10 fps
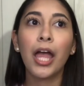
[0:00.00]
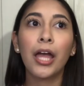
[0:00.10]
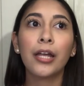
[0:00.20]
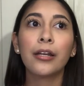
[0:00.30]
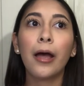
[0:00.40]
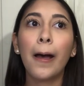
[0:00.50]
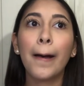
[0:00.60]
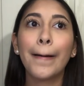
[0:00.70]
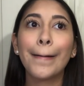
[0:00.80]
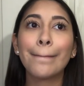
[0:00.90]

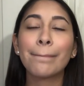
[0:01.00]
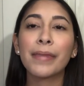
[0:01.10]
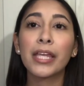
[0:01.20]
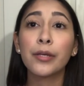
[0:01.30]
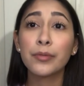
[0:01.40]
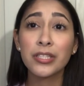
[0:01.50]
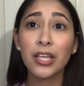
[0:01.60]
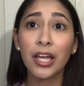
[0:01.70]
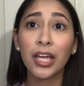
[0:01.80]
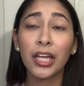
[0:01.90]
And he was
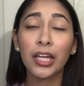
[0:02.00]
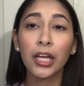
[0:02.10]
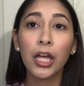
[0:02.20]
like,